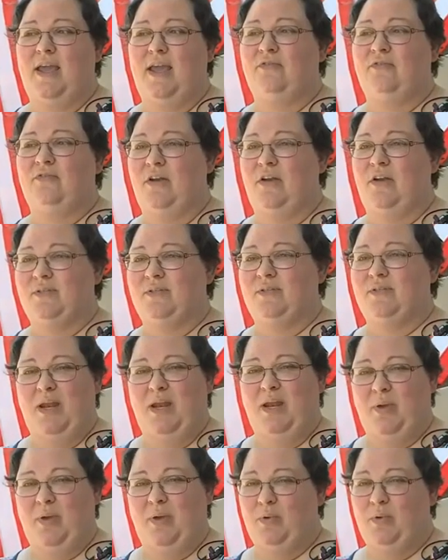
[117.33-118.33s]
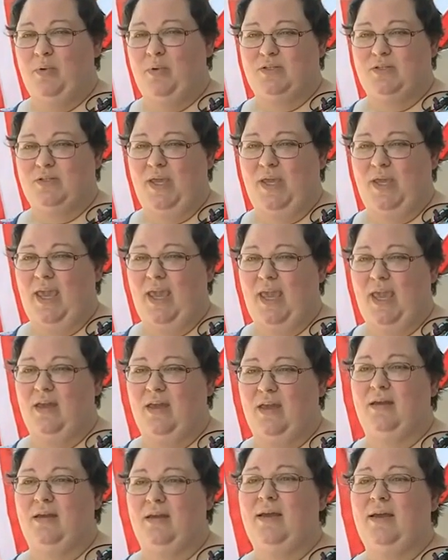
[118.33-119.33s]
in front of as many people as we
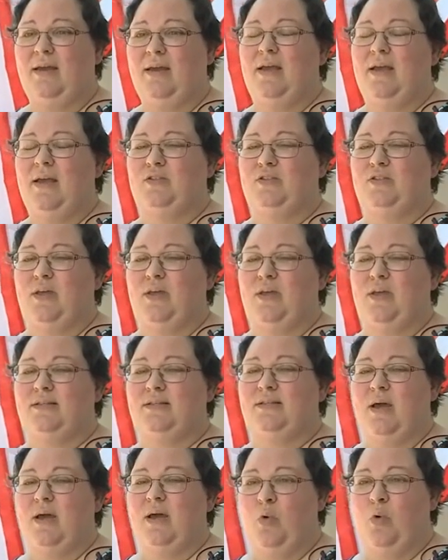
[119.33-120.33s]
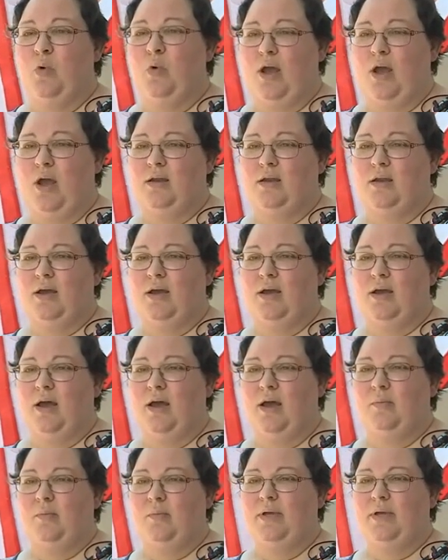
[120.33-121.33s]
can so that someone
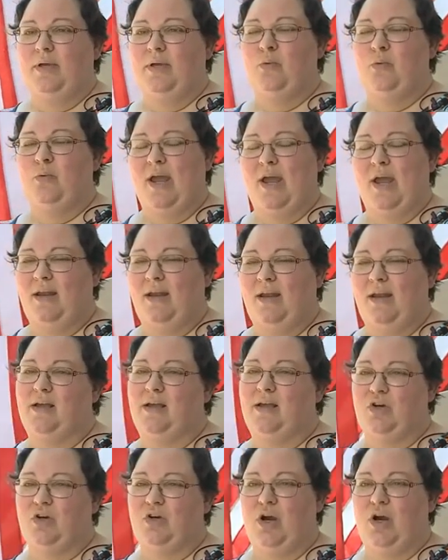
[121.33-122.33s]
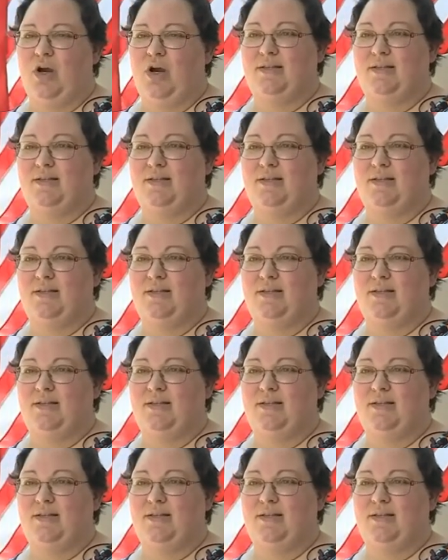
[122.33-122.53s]
can recognize her